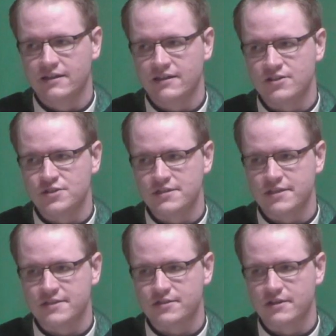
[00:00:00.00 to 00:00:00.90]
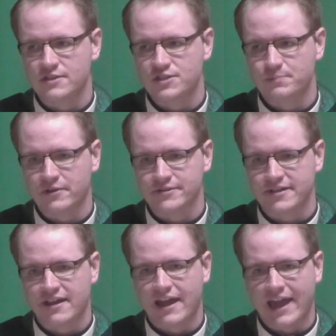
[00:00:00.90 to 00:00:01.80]
that Jesus spilled
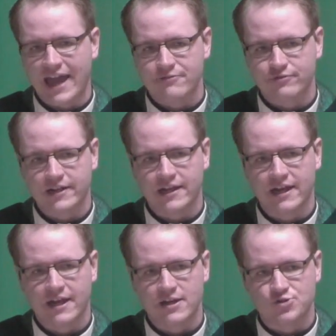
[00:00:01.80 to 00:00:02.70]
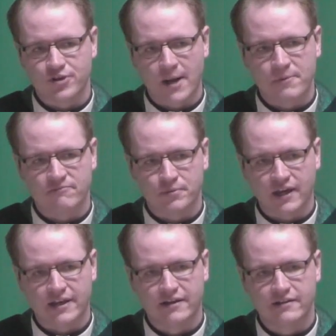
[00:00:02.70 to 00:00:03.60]
every drop of
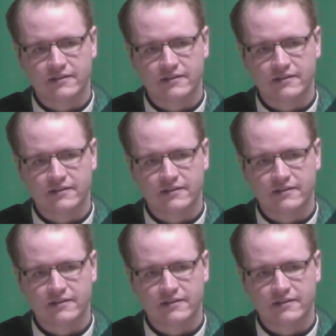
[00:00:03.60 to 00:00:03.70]
blood